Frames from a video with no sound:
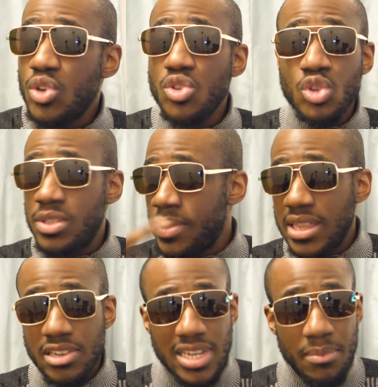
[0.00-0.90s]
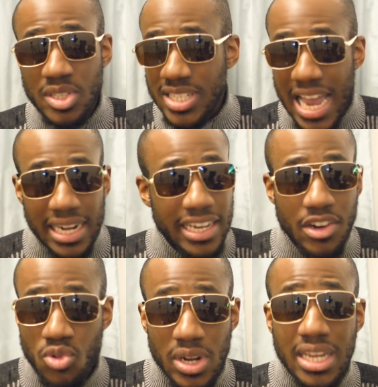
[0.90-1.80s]
They don't spend their time tackling
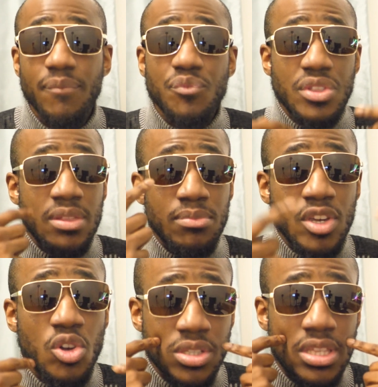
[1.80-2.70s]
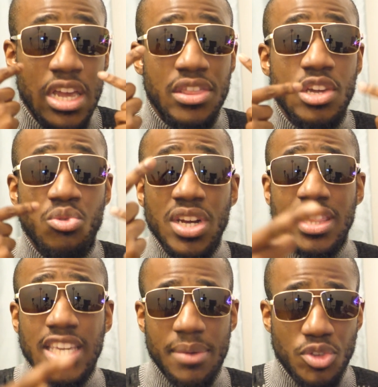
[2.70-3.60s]
and running, because they
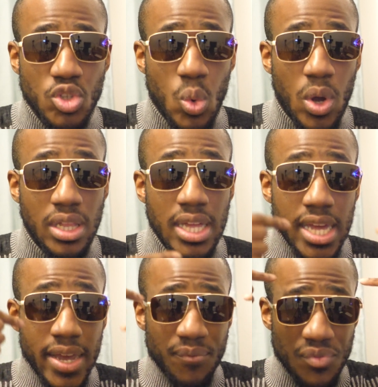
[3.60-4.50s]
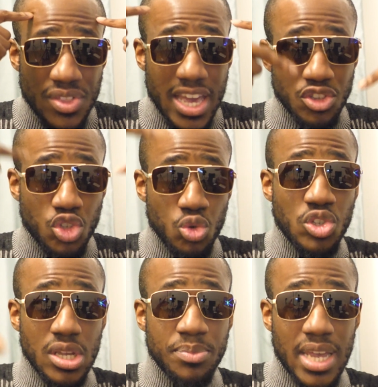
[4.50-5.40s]
read the game so well. They are two
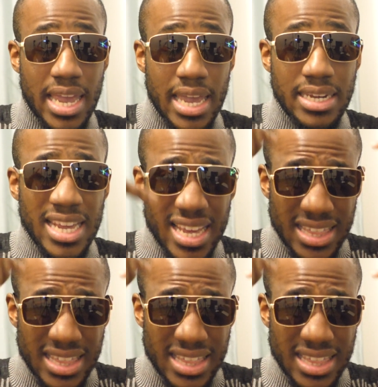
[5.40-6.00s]
steps ahead.